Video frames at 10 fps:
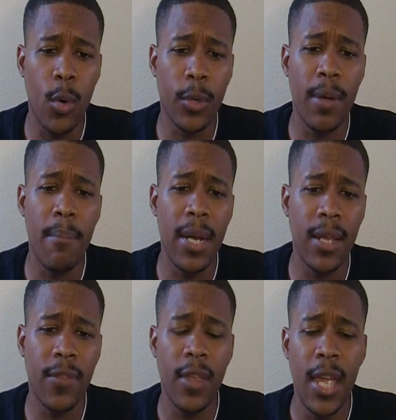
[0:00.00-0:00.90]
that word
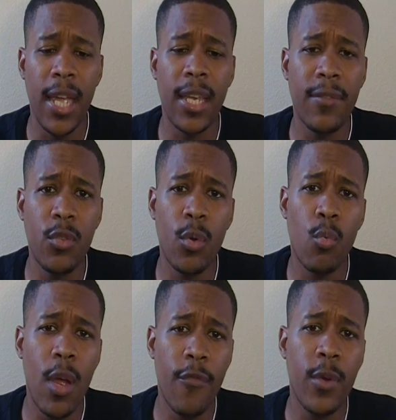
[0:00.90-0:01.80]
committeth, it gives you
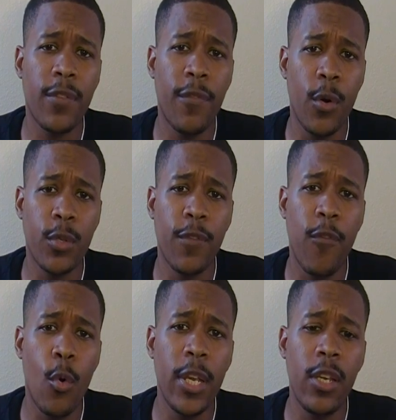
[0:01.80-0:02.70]
the reference verse
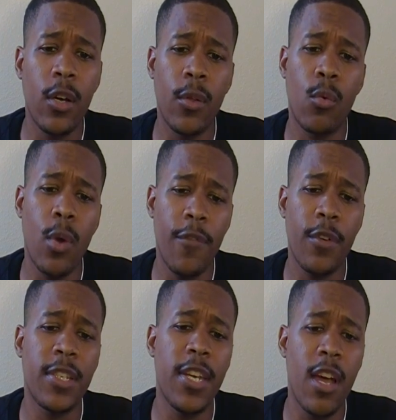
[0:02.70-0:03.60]
40, or the
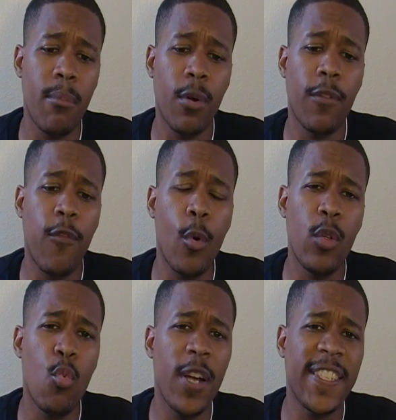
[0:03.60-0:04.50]
reference number
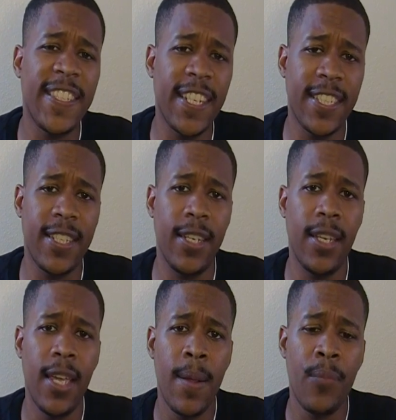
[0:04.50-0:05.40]

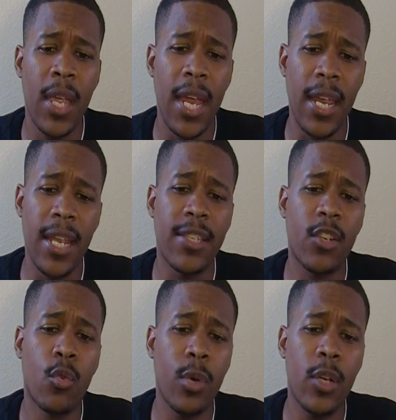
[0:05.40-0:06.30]
4160. And
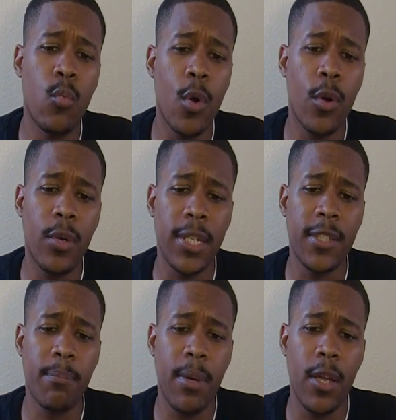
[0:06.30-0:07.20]
its Greek word,
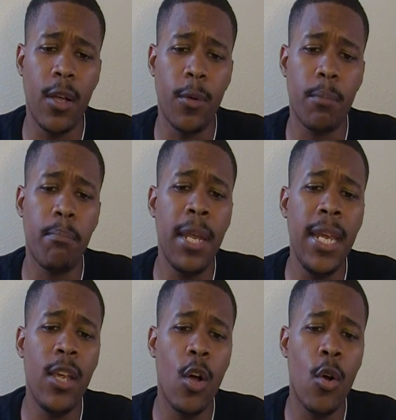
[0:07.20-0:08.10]
it's spelled
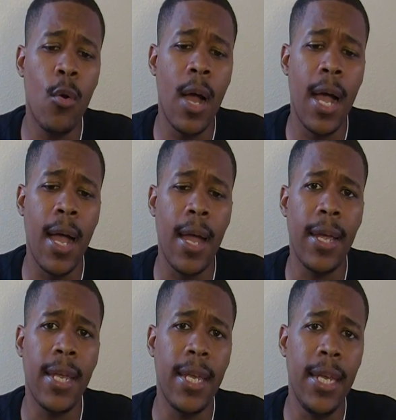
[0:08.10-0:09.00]

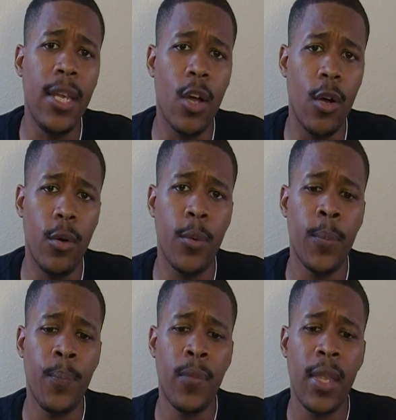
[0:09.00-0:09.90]
POIEO.